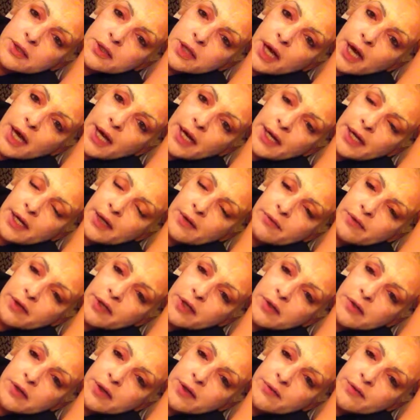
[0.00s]
I never
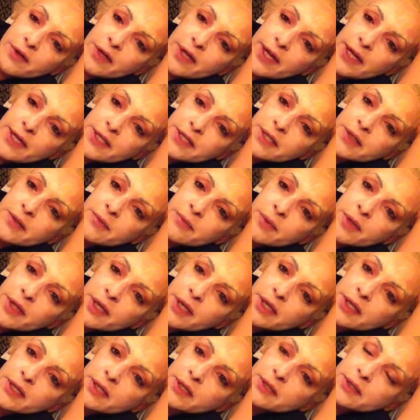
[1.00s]
go on vacation
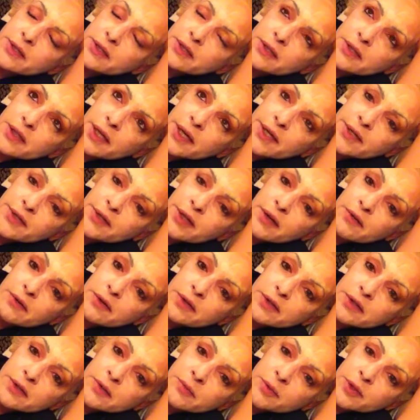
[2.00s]
because I travel
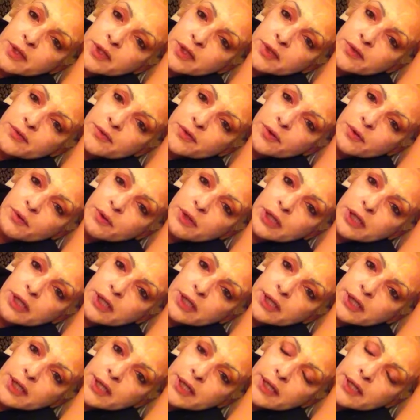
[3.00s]
so much for work
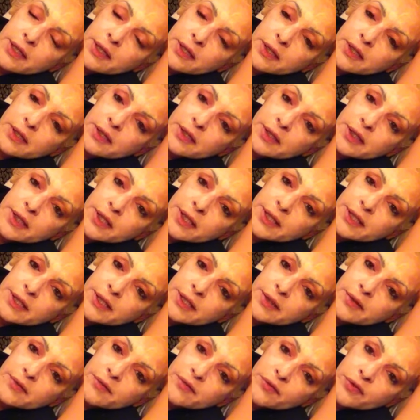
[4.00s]
that the
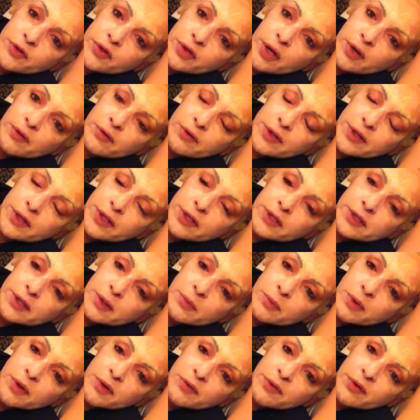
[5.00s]
idea of traveling
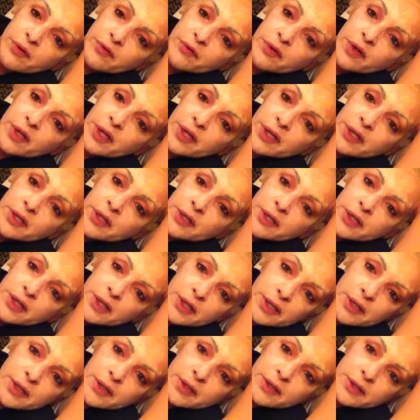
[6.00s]
somewhere for fun
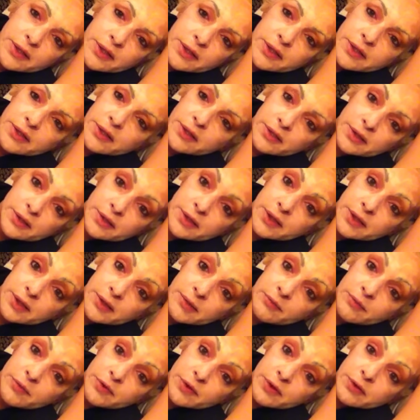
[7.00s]
just
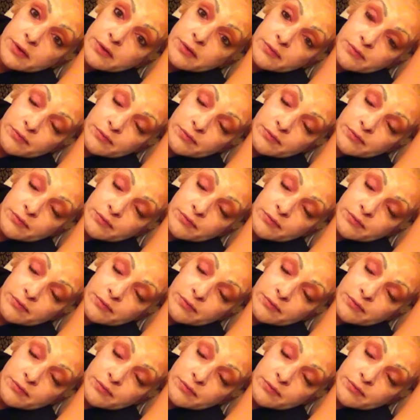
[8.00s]
seems